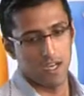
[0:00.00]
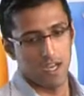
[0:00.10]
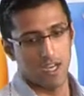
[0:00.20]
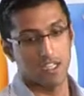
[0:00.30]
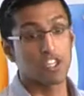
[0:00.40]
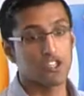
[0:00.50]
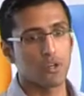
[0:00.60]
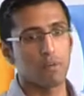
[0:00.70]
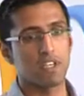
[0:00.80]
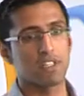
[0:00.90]
a
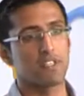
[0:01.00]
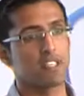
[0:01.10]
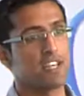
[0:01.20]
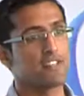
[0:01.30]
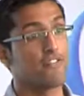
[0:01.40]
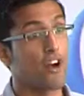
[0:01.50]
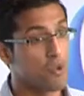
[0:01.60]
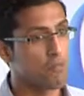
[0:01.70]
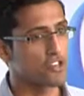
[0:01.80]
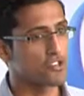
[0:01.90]
digital business that is very
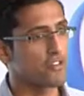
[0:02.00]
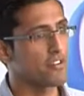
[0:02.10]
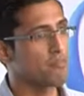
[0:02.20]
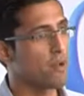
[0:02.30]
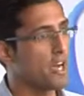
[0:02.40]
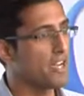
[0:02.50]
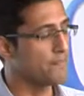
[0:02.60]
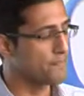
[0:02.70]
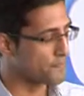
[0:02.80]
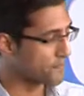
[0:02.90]
much driven by
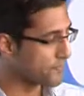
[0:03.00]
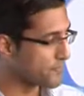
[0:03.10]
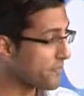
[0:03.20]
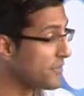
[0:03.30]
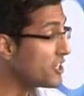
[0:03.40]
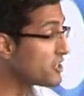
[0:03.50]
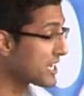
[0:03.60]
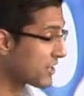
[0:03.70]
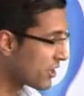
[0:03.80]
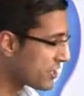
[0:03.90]
you know,
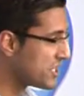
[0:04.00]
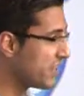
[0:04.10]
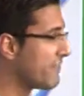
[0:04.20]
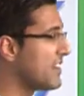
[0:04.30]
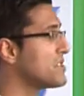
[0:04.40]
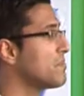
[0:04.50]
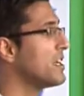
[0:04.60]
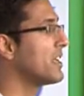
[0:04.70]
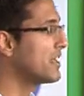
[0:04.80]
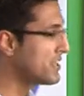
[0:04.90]
technology
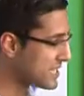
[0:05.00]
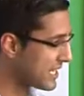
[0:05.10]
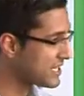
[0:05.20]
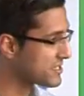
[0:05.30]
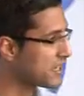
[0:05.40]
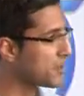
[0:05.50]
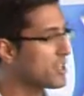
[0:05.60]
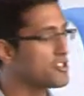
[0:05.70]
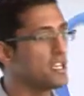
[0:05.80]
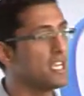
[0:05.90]
investment, understanding
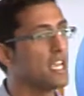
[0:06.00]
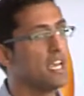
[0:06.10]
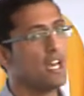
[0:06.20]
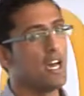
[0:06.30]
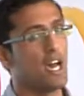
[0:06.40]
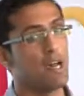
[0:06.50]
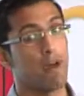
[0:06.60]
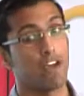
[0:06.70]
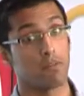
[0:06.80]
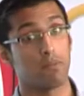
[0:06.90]
technology, um,
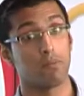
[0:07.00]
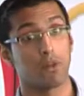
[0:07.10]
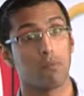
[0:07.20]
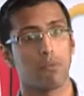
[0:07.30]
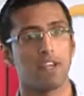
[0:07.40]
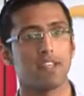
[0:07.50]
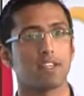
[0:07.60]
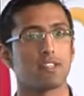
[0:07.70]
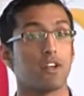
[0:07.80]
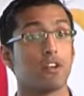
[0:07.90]
having people operate
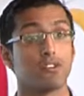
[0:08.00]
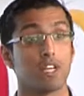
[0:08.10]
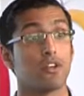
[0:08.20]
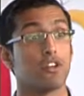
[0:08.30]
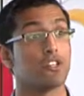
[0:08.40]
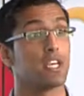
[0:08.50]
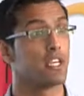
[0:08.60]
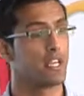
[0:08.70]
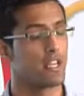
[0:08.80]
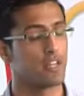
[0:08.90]
that te technology
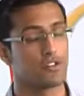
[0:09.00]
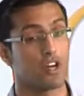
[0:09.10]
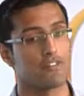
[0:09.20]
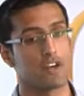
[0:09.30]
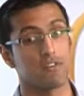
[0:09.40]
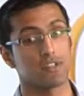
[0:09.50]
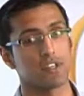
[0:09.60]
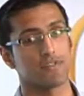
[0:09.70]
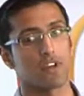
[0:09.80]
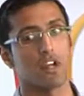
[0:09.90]
and, and, and drive great
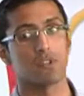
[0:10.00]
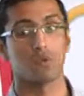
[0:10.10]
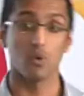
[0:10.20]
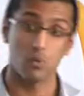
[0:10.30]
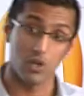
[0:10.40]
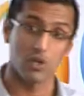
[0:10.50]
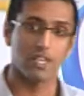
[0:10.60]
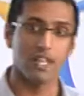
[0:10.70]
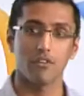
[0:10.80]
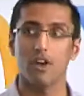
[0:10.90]
results for clients. We'll, we'll look
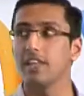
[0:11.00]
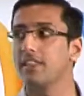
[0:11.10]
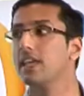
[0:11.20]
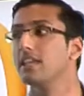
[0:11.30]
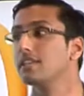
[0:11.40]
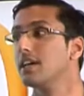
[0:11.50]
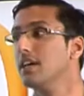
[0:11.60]
at that right at the end.